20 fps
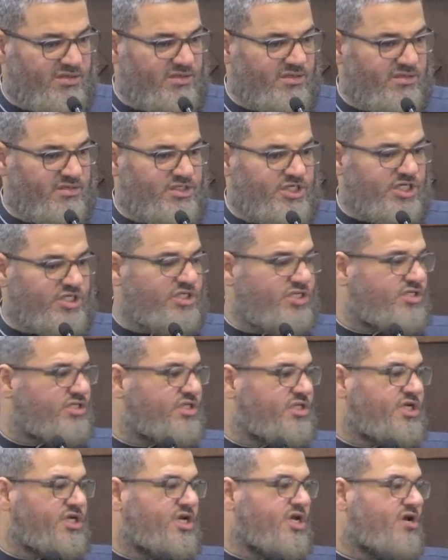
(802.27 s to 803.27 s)
Just,
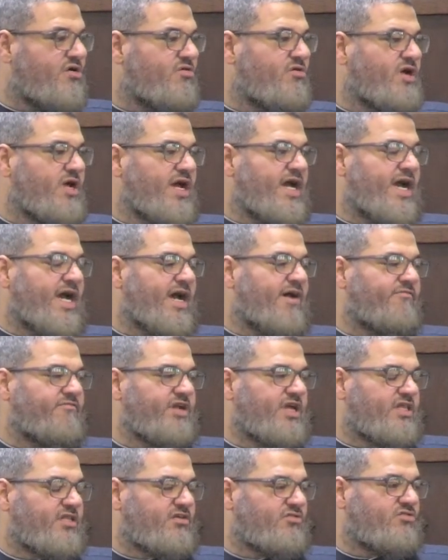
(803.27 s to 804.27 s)
have
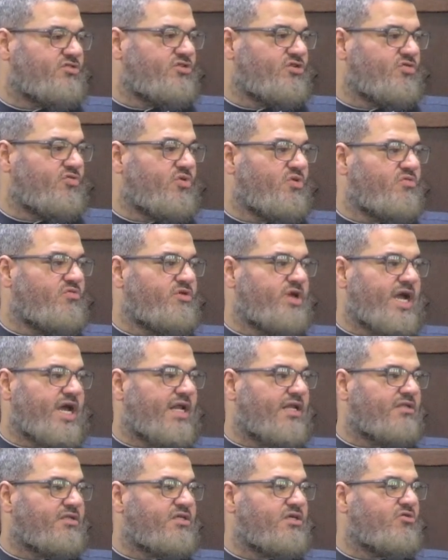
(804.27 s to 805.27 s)
nothing to do with
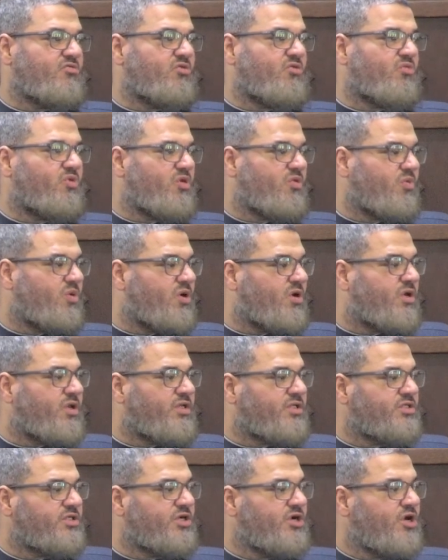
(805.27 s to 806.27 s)
reality or with the
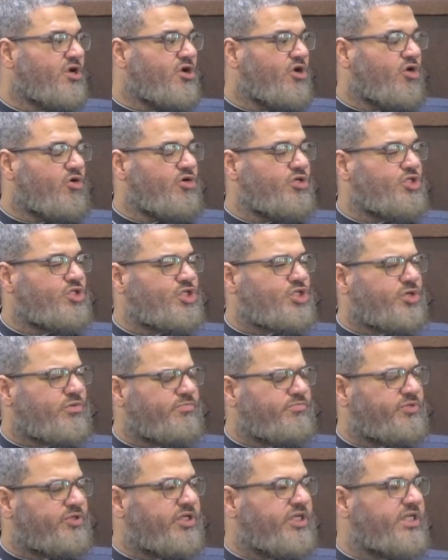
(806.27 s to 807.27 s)
world, or just
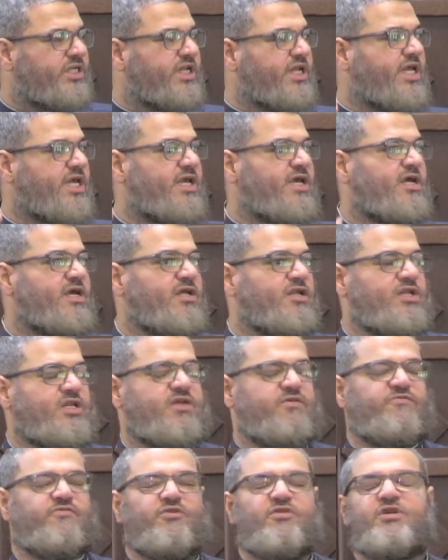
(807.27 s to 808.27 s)
completely
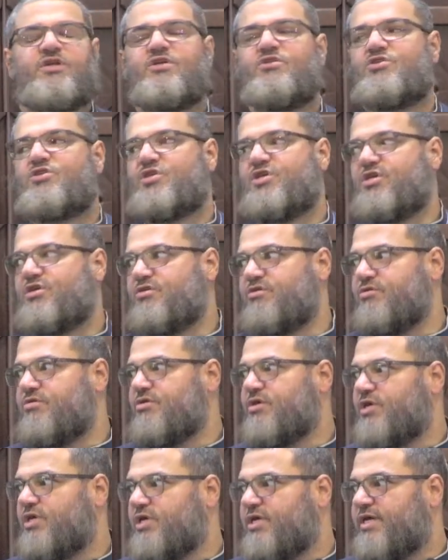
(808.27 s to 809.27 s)
devoted
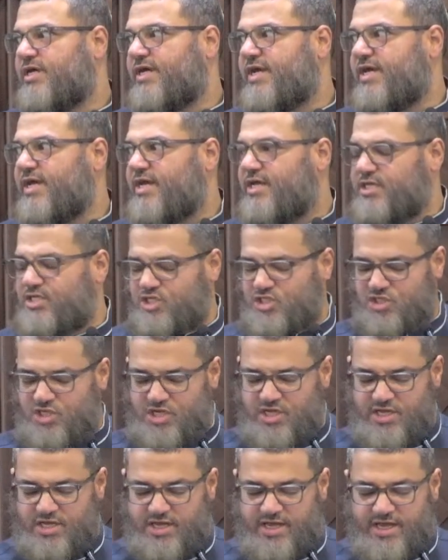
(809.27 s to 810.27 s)
to
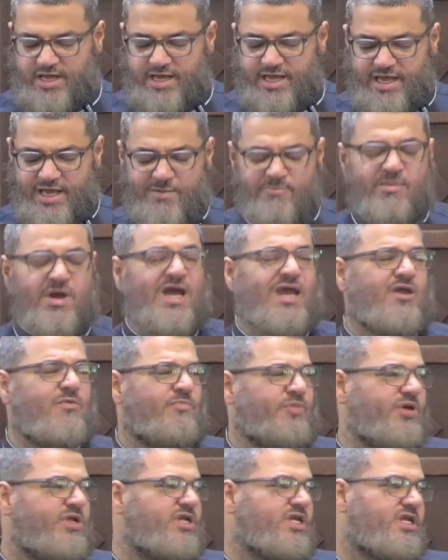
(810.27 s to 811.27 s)
in my
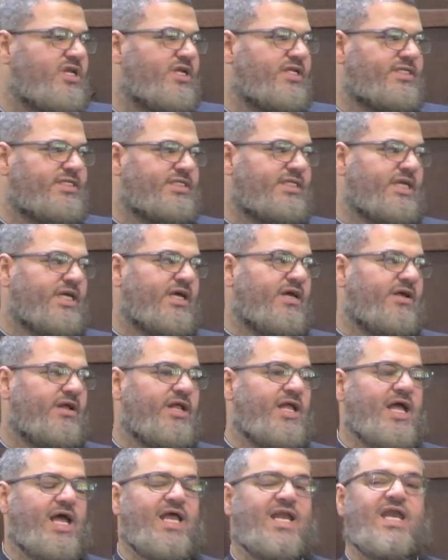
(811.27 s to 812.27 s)
opinion, it's
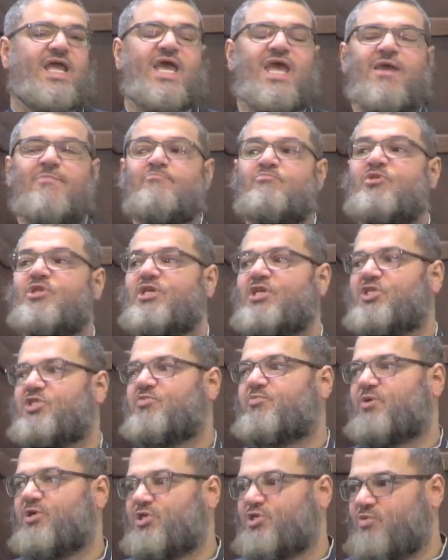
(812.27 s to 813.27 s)
an empty
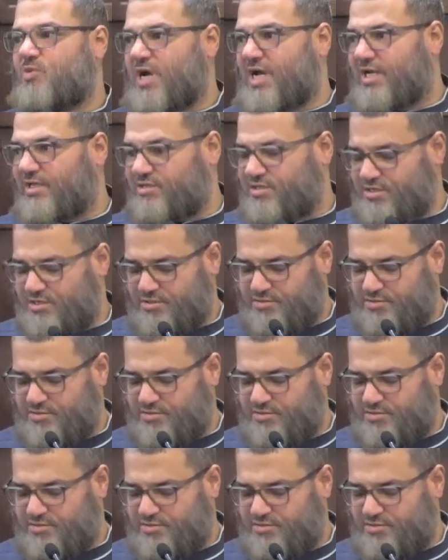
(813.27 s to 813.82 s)
spirituality,